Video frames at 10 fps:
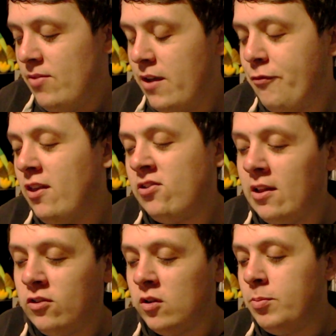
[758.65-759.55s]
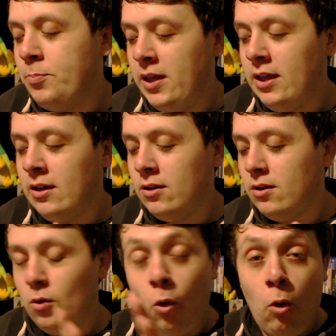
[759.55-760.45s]
If this ends up being
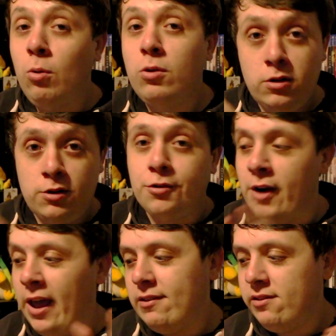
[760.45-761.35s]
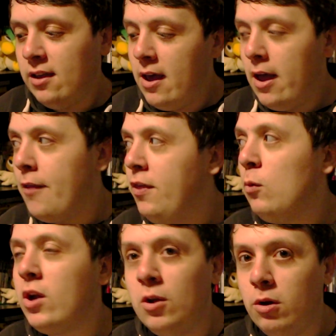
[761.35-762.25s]
all correct, I
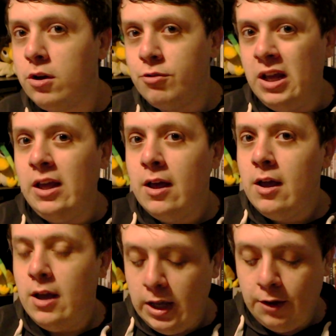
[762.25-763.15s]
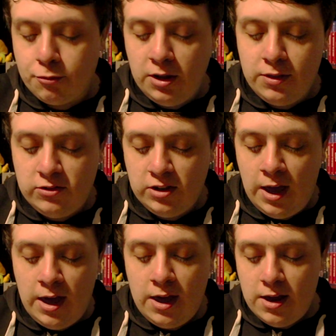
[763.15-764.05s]
think we can all agree E3 this
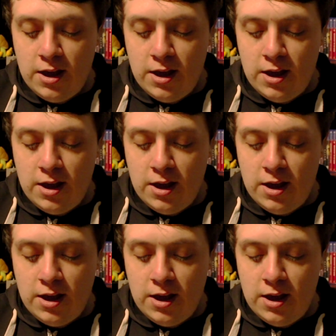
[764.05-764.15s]
year